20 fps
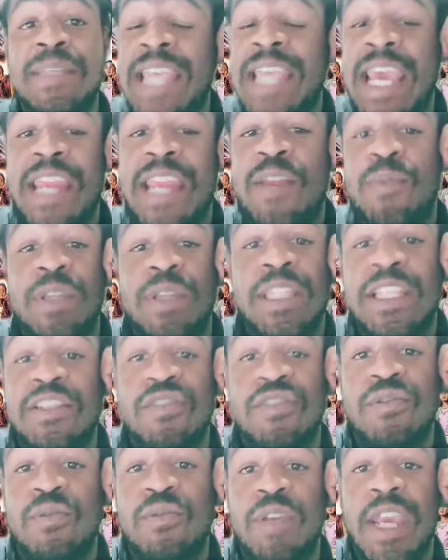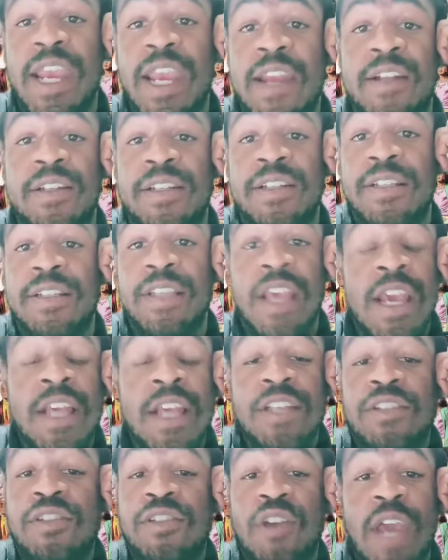is headed with these new characters.
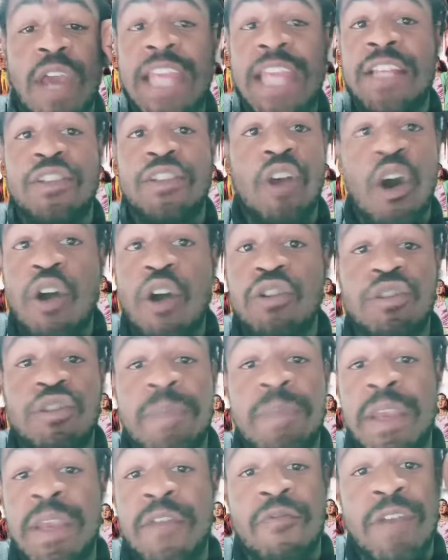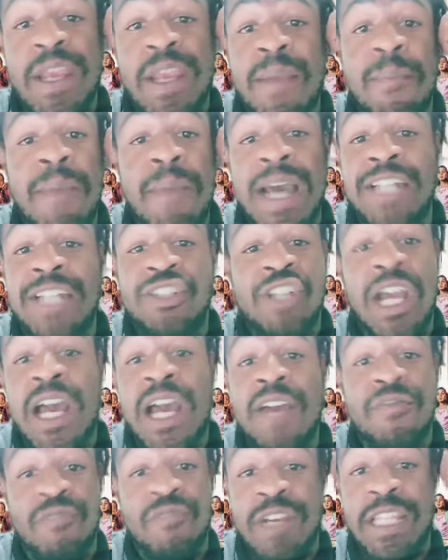So, and it's also being written by
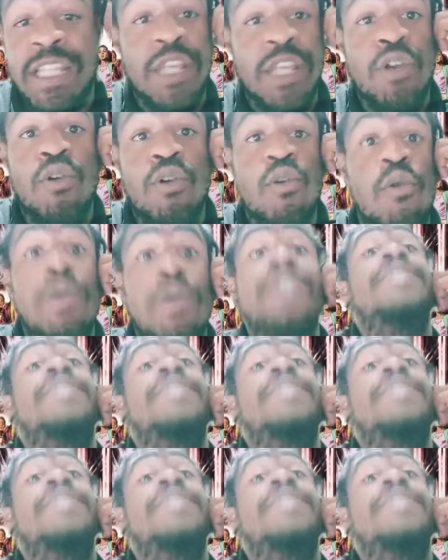John Ridley, who